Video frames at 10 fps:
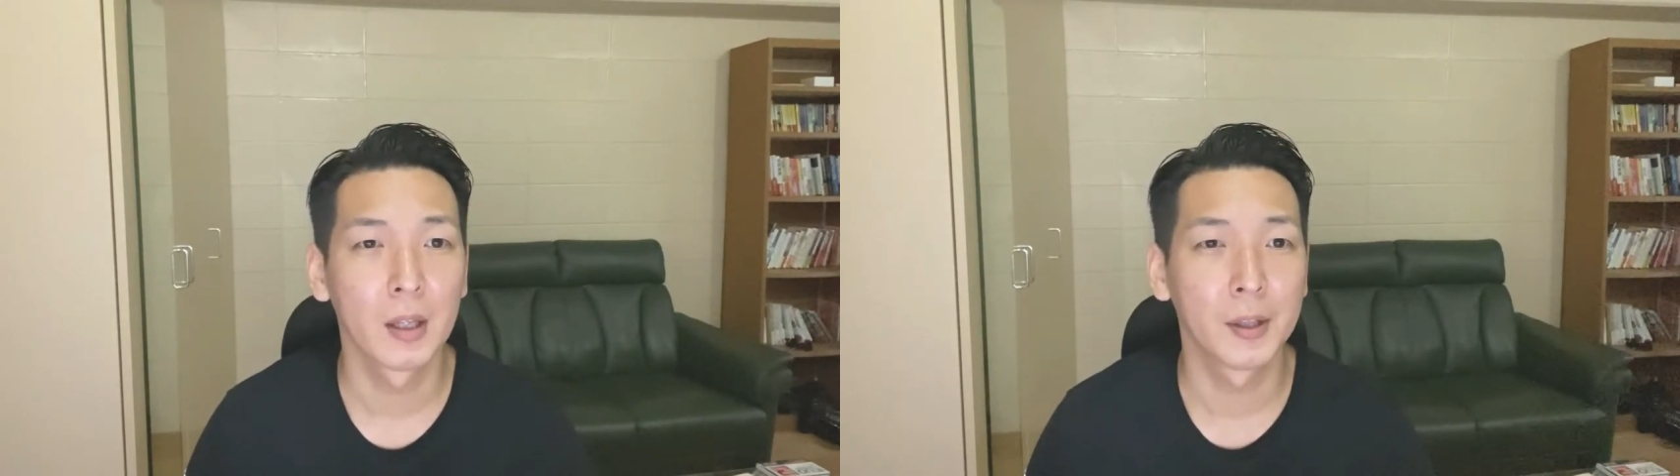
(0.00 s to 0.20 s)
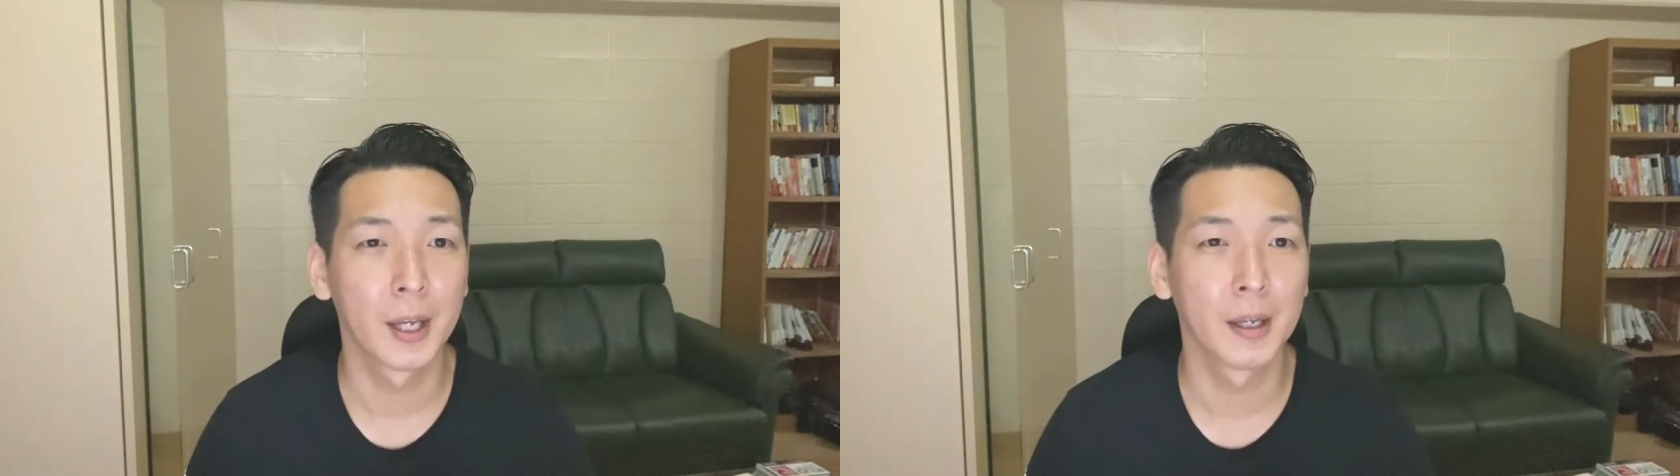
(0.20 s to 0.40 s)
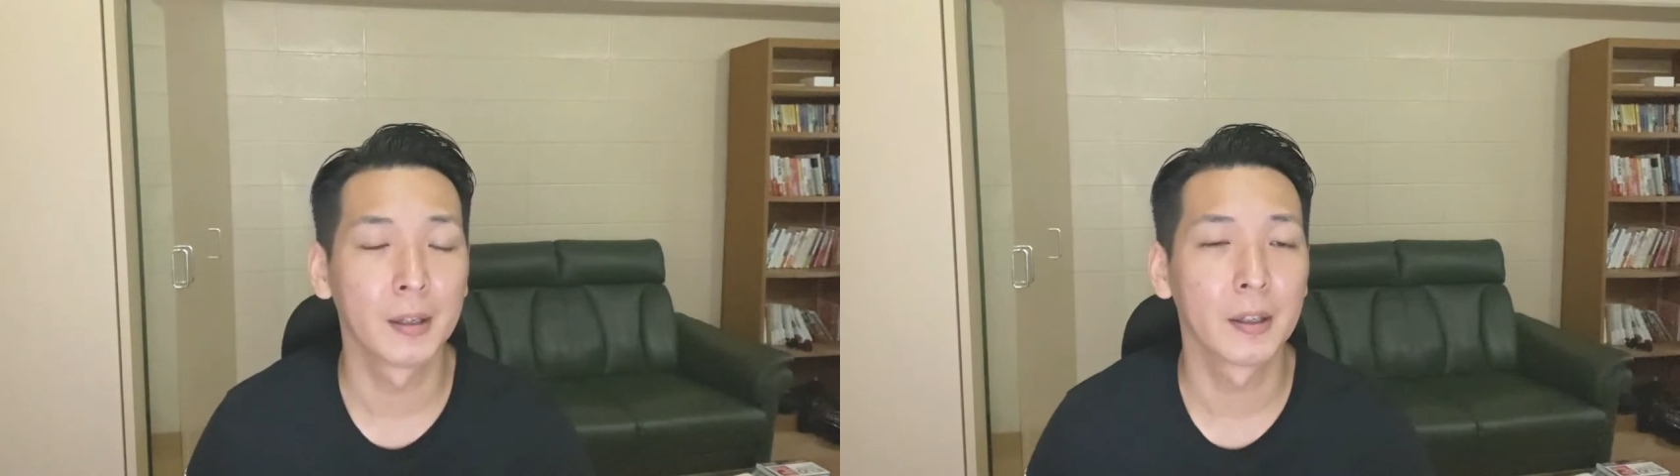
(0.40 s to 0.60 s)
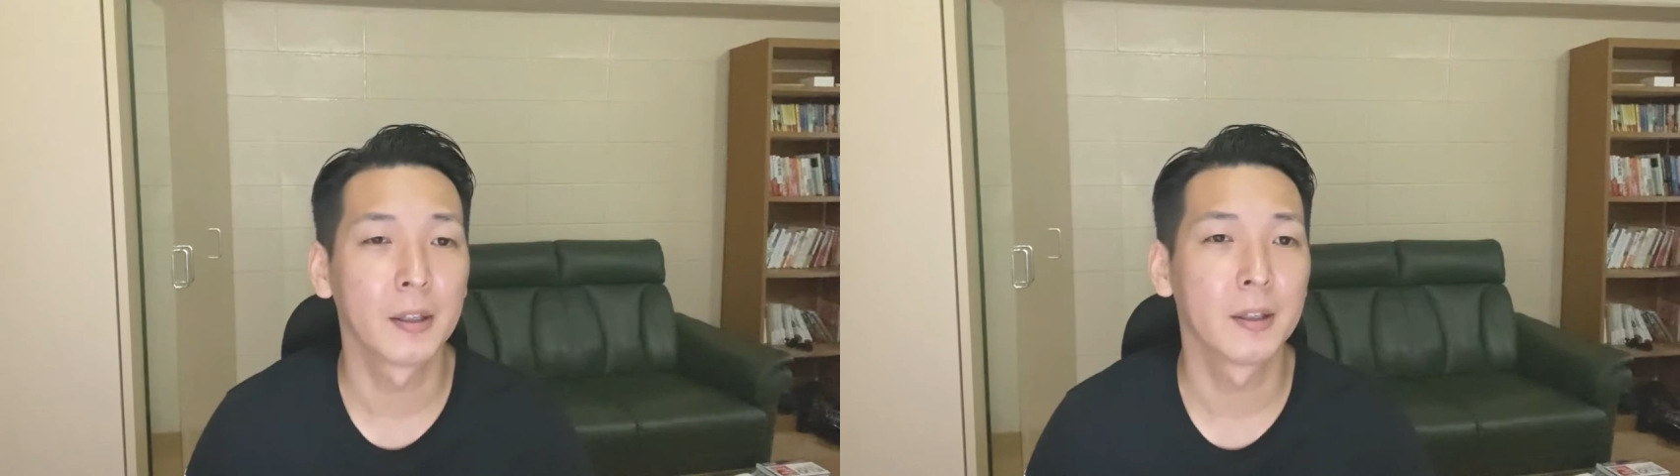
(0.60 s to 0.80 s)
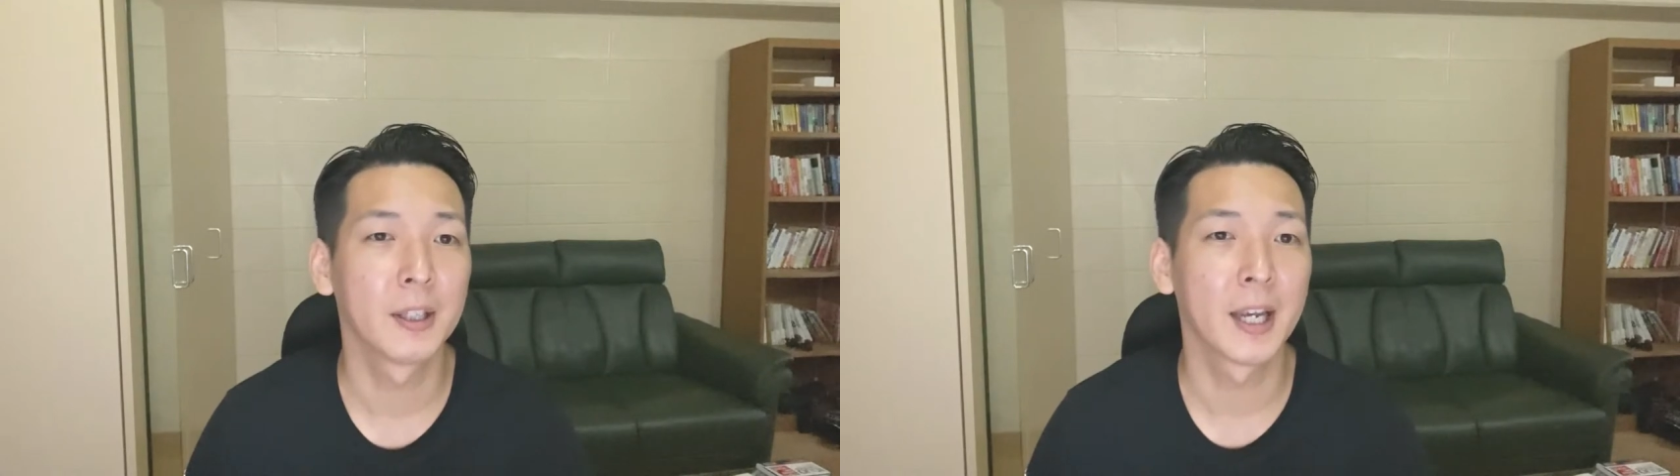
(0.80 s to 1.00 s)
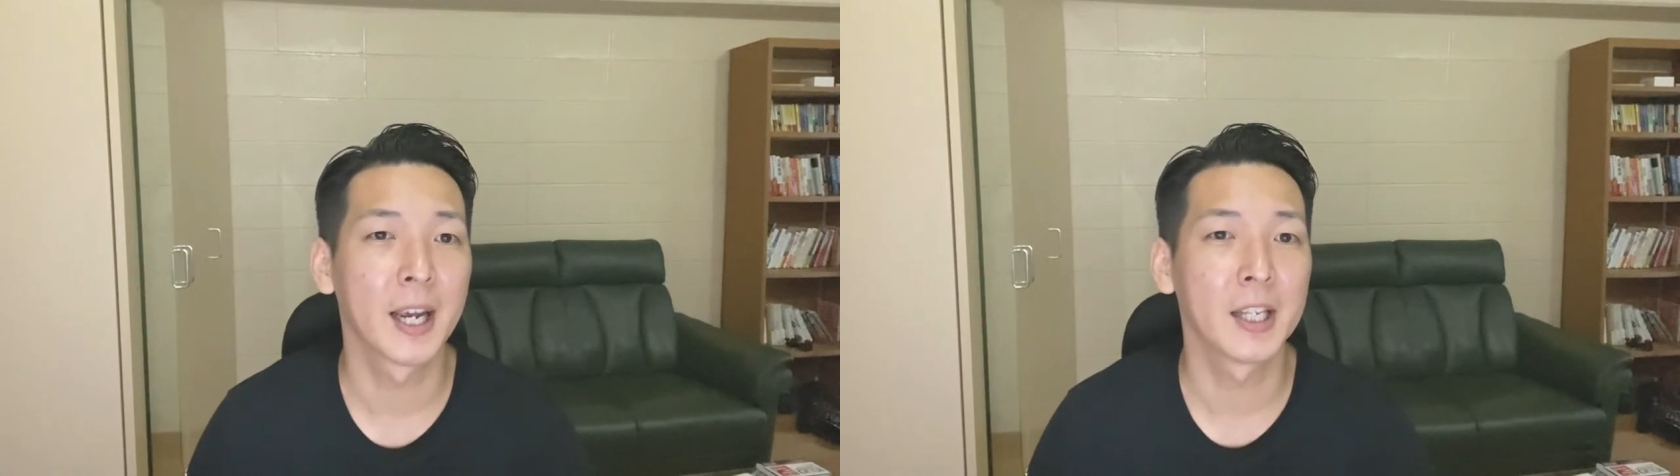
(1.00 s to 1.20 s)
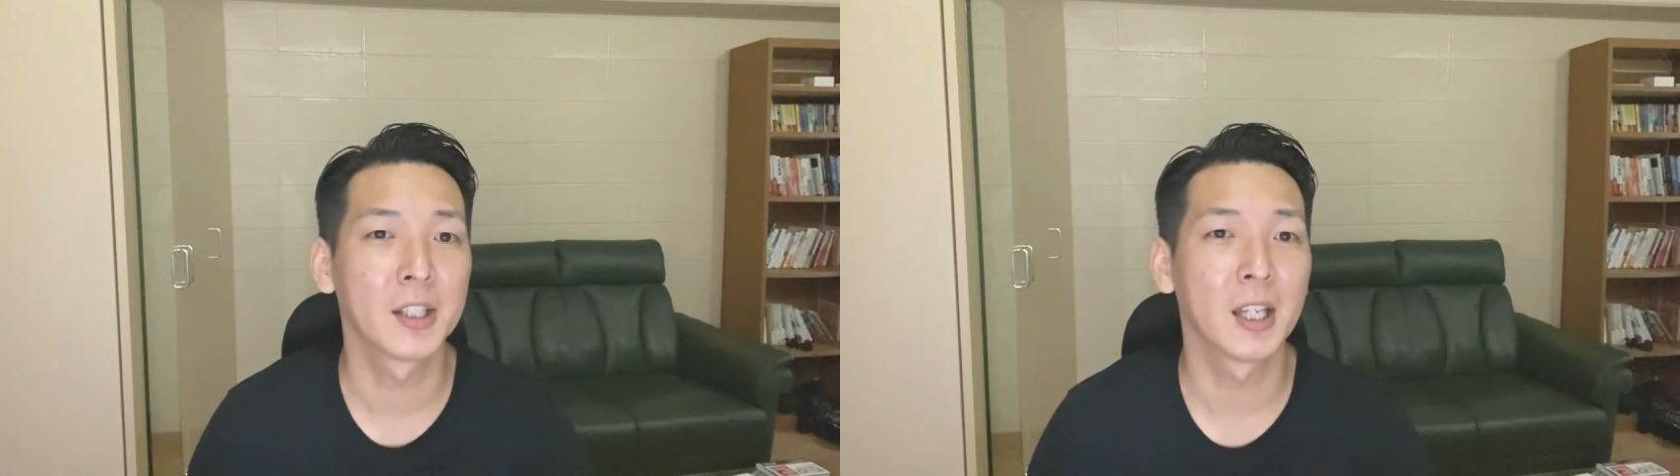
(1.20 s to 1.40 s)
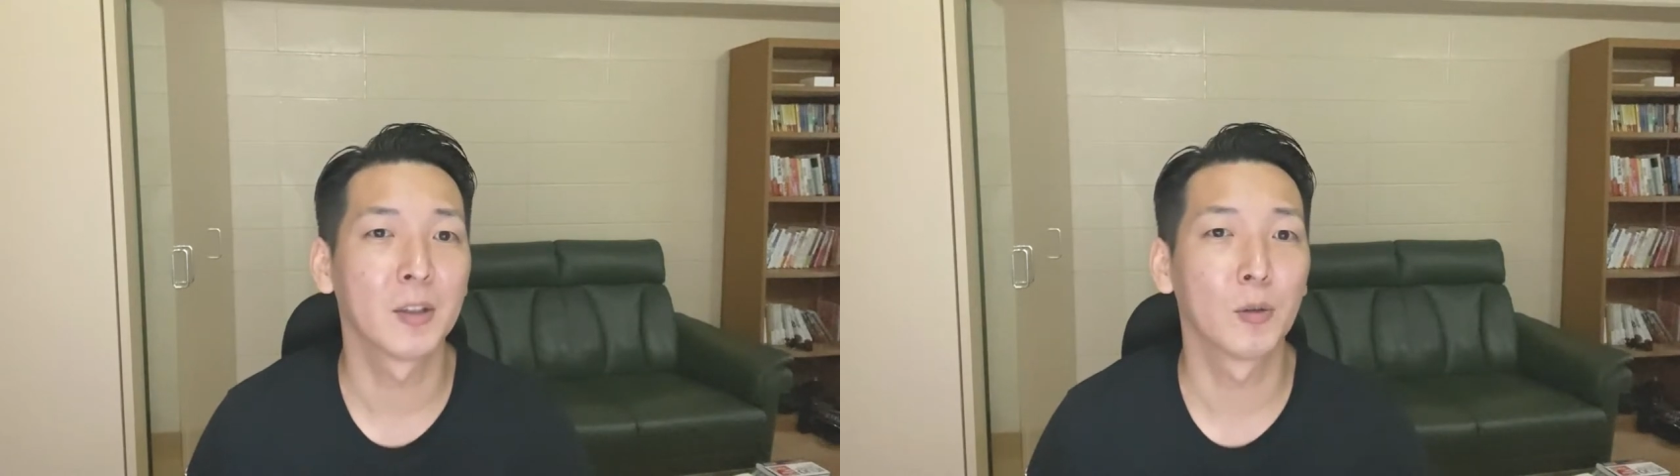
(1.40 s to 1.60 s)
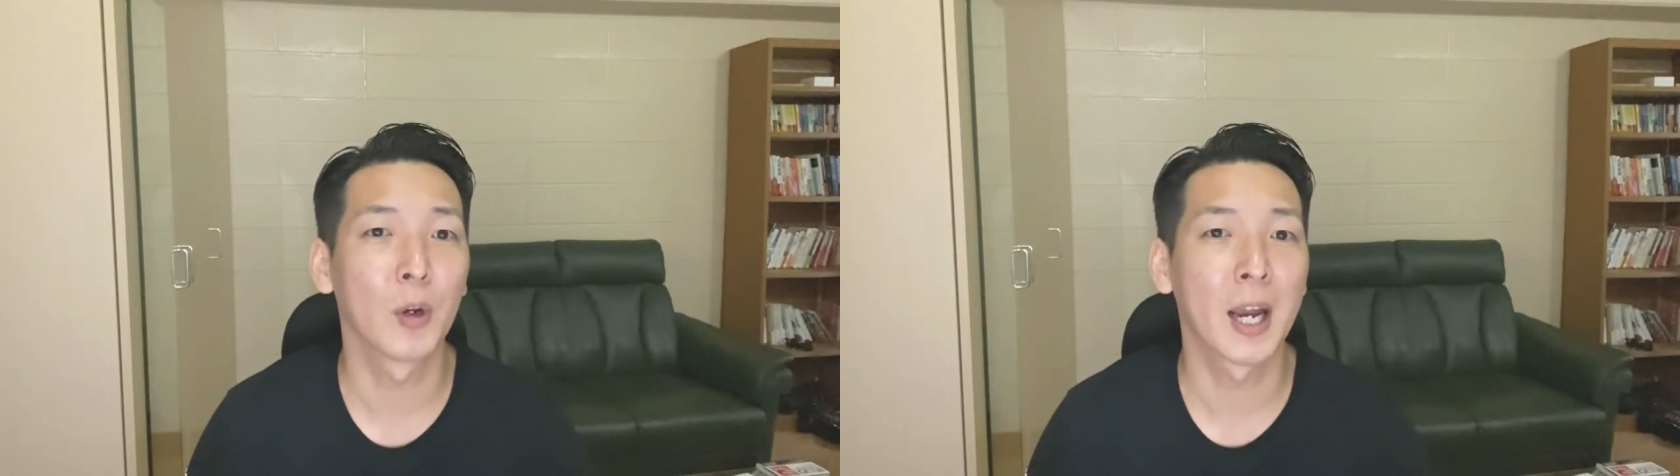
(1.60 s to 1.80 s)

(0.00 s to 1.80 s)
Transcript: Then they hesitate to